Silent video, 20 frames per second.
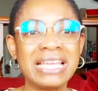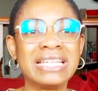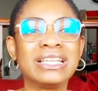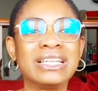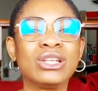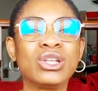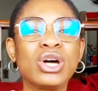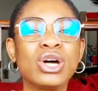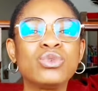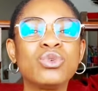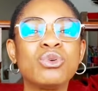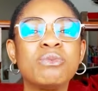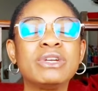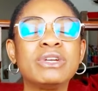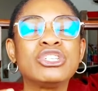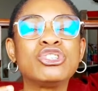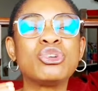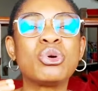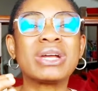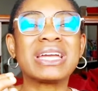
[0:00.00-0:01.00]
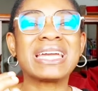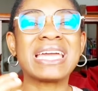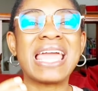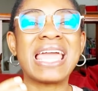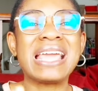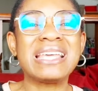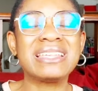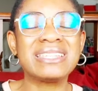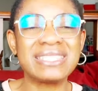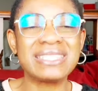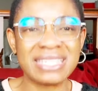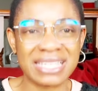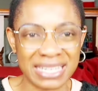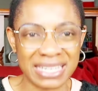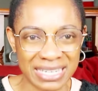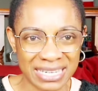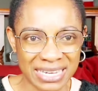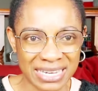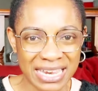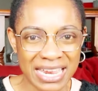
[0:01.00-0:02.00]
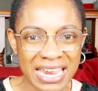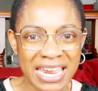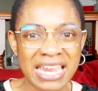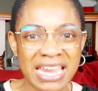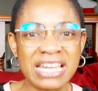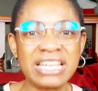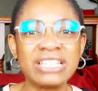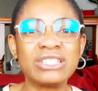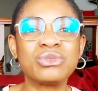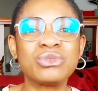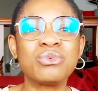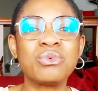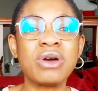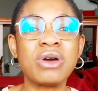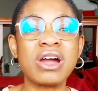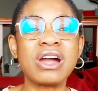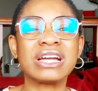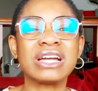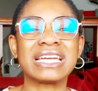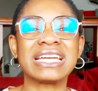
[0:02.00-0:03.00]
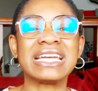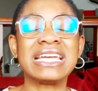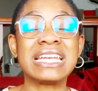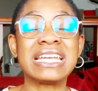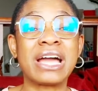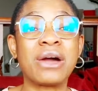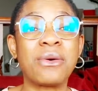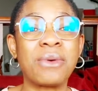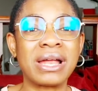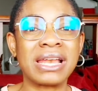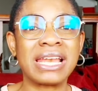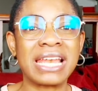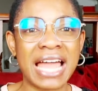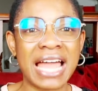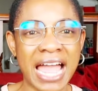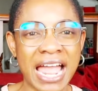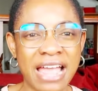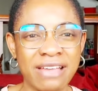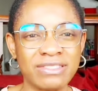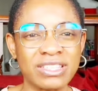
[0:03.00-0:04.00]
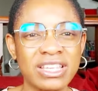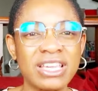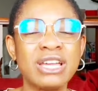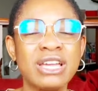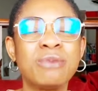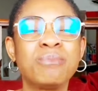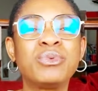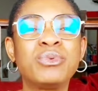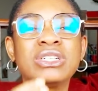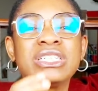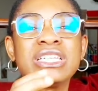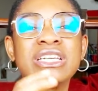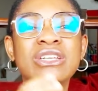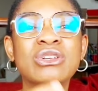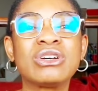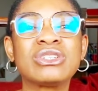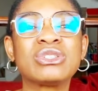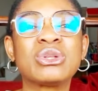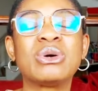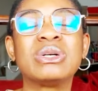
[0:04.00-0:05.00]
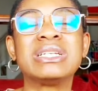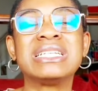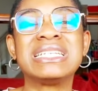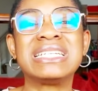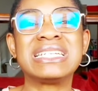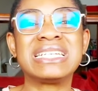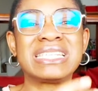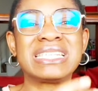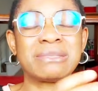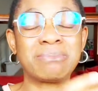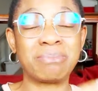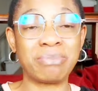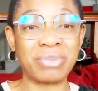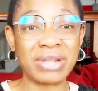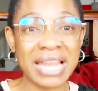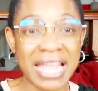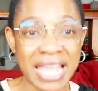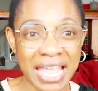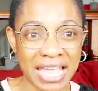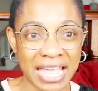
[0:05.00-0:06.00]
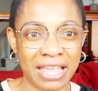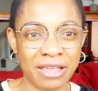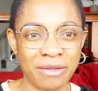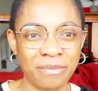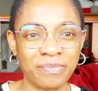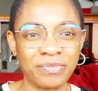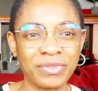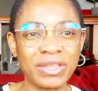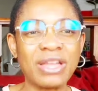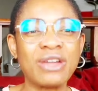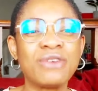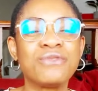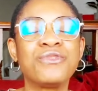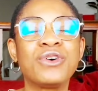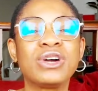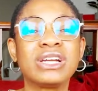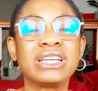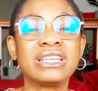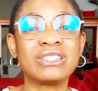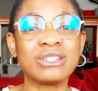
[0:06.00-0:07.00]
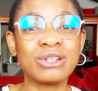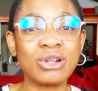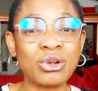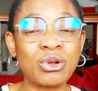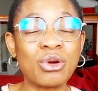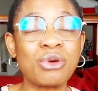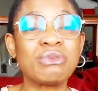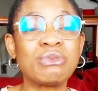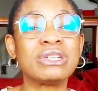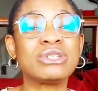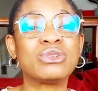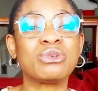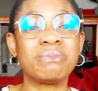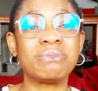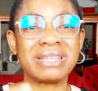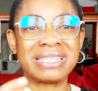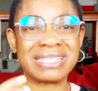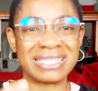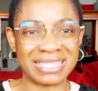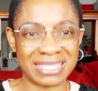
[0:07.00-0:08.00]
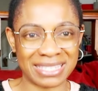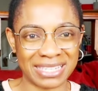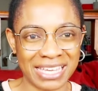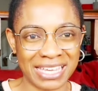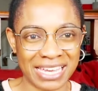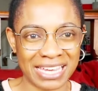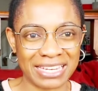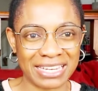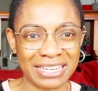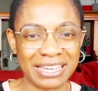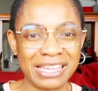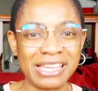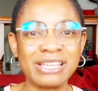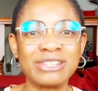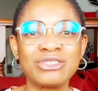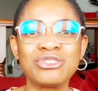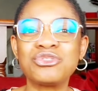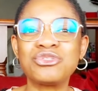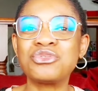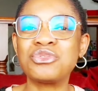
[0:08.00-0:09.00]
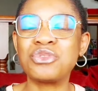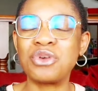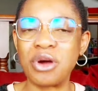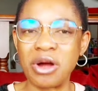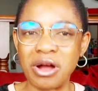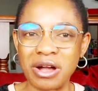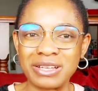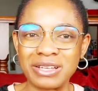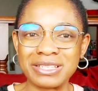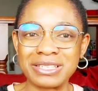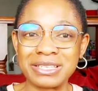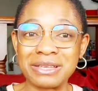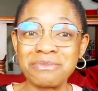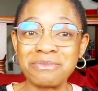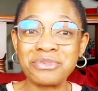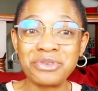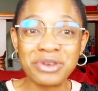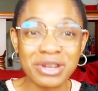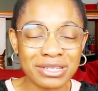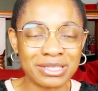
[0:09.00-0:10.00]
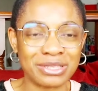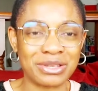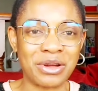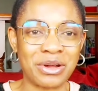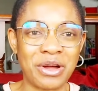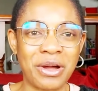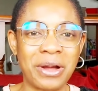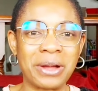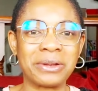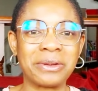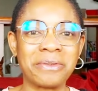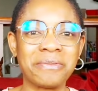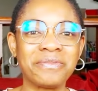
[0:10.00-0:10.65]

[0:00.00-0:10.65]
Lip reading: The Lord will be showcasing His work in our lives, putting us on display for His glory to be seen through us. Praise God.